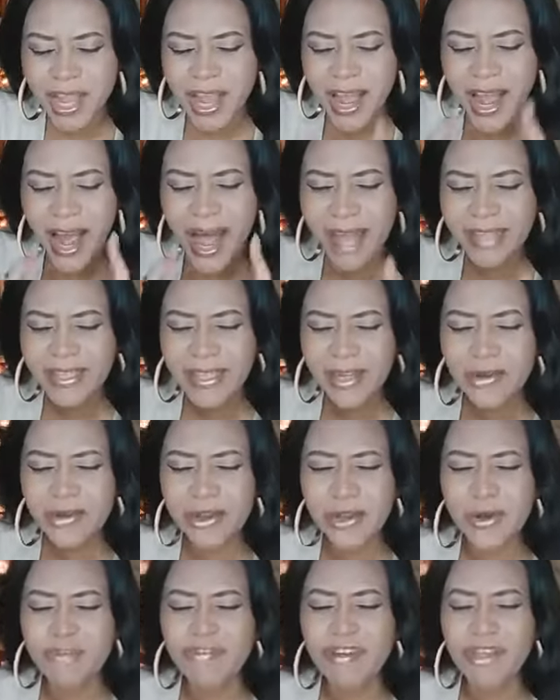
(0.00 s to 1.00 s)
I
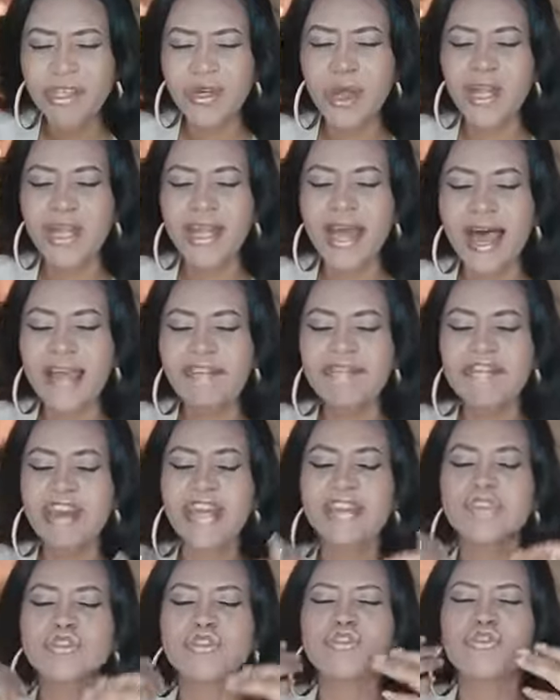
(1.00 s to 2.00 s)
decree over your life
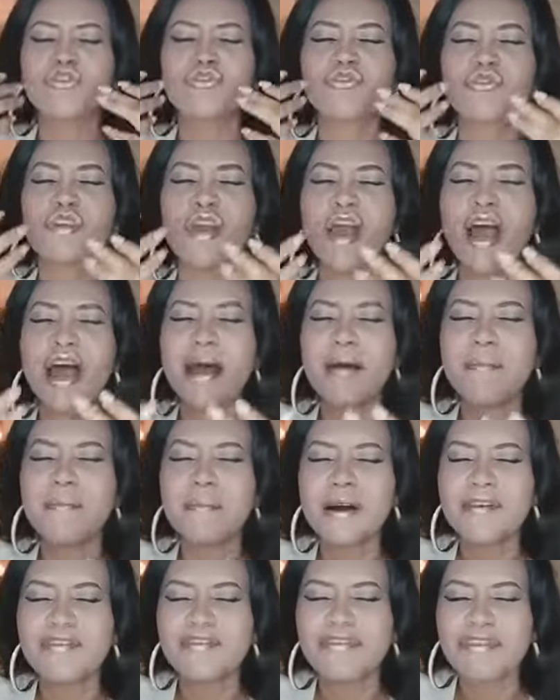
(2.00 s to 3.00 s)
a
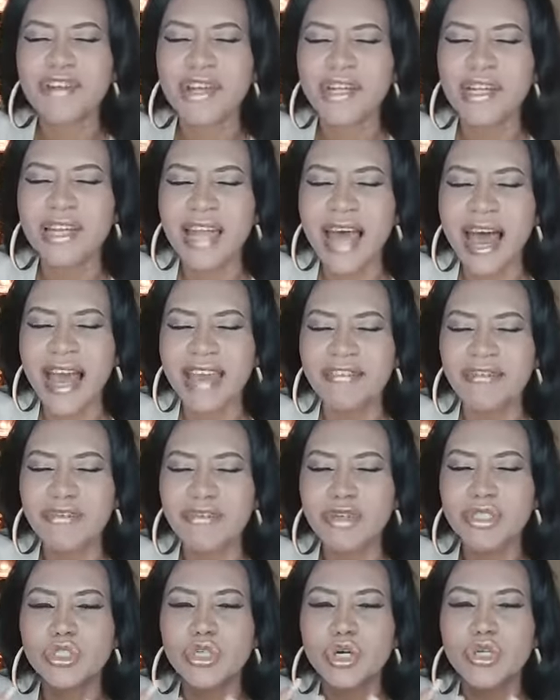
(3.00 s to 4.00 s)
drama-free life
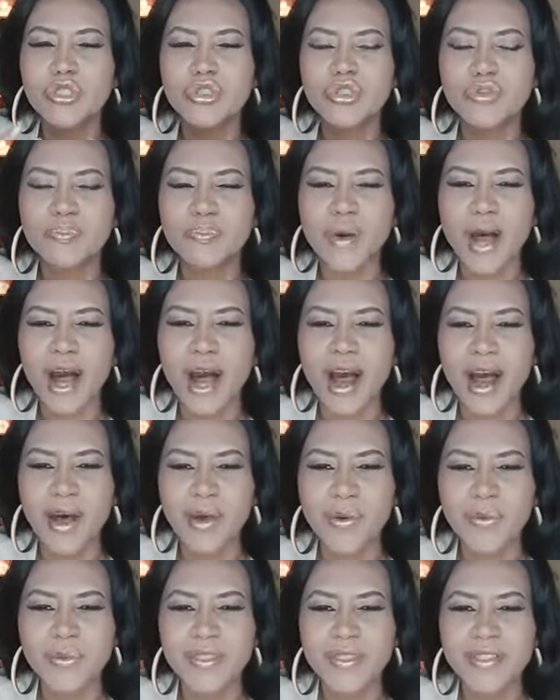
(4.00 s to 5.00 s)
with your
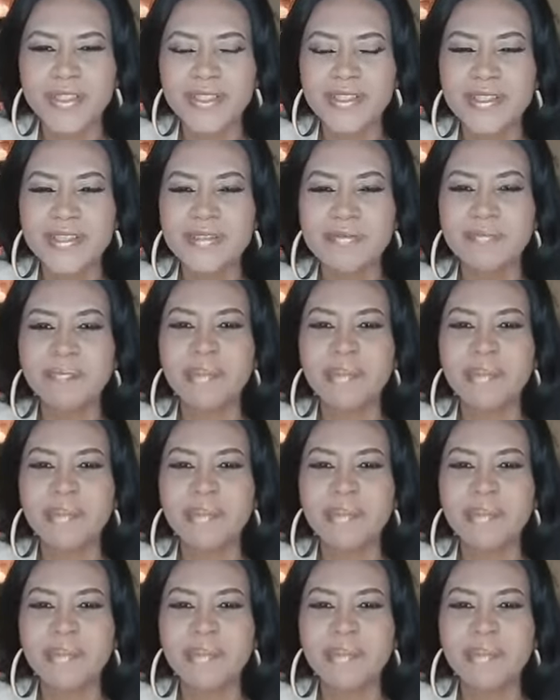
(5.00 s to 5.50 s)
spouse.